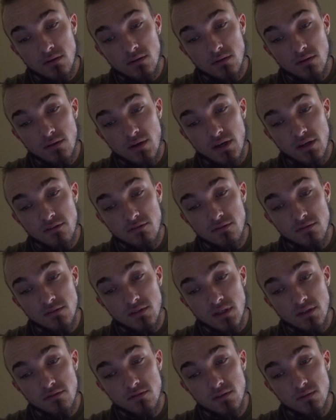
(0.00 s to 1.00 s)
life
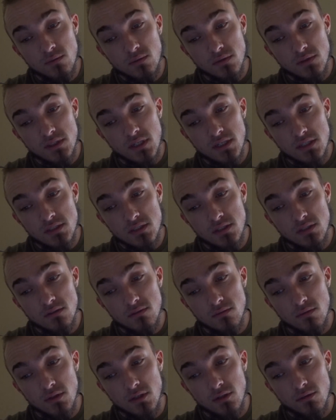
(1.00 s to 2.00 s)
definitely will test you
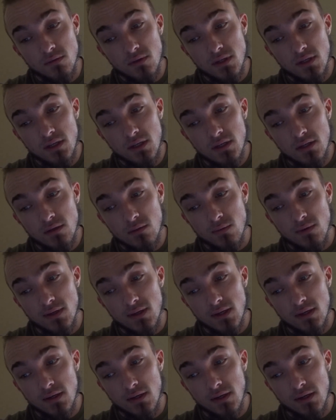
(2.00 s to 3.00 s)
of what you can or
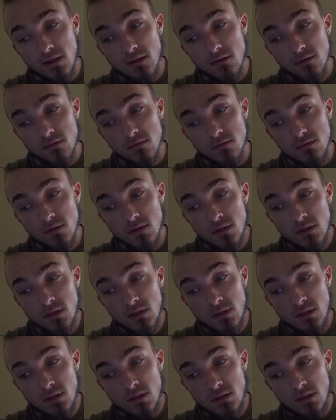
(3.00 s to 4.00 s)
can't handle.
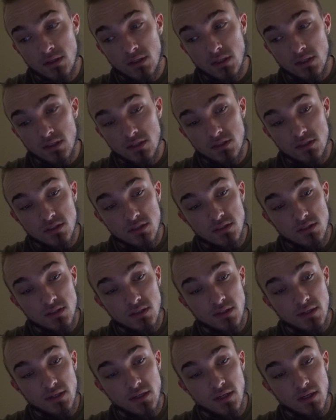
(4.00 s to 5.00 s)
It's just
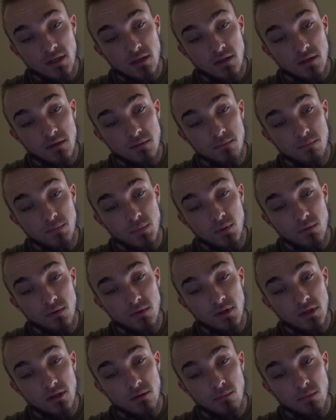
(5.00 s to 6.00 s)
like a boot
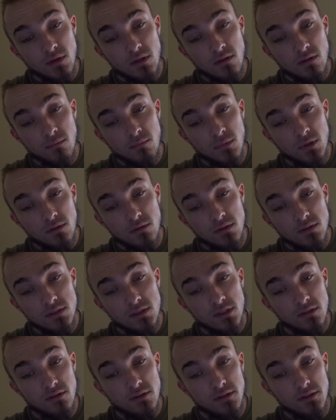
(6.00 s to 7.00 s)
camp in the
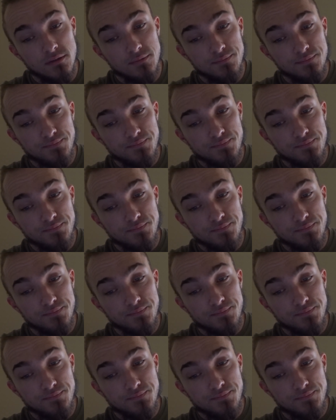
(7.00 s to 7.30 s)
military.